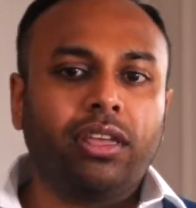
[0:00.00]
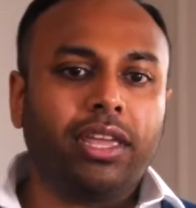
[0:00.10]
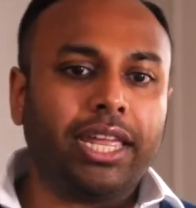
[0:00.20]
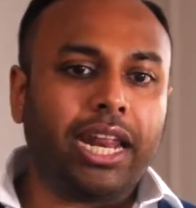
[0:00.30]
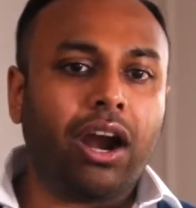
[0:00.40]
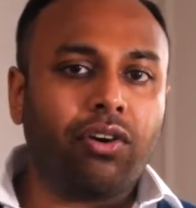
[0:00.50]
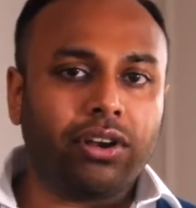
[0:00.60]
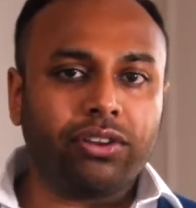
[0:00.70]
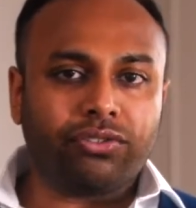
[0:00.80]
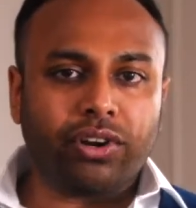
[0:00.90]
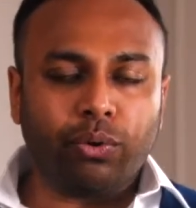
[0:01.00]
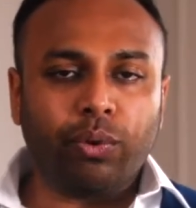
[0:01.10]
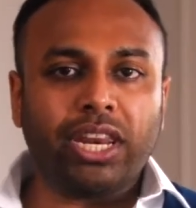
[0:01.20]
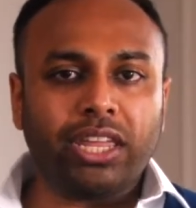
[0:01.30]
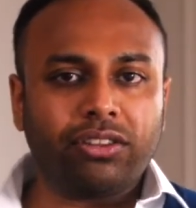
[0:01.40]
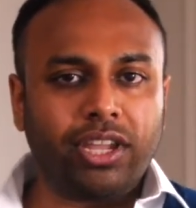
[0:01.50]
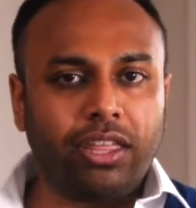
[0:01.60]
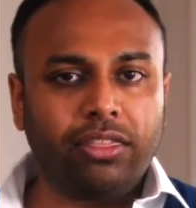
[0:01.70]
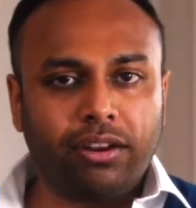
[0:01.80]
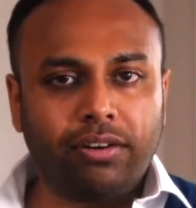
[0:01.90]
In our industry, we need to
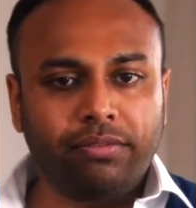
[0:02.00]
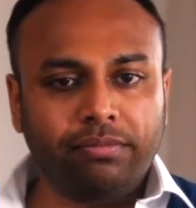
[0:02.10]
get there.